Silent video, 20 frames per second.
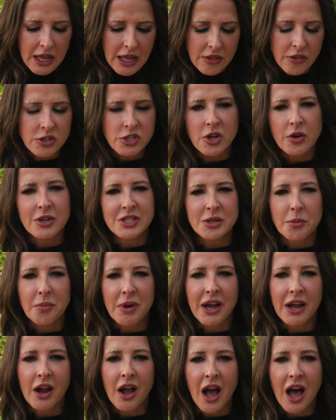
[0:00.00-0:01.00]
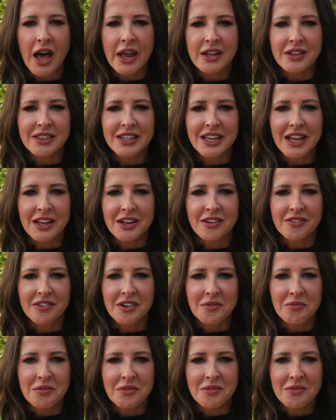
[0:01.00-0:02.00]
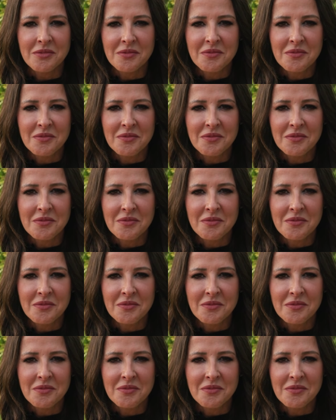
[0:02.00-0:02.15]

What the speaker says: and there's always a but God at the end of them.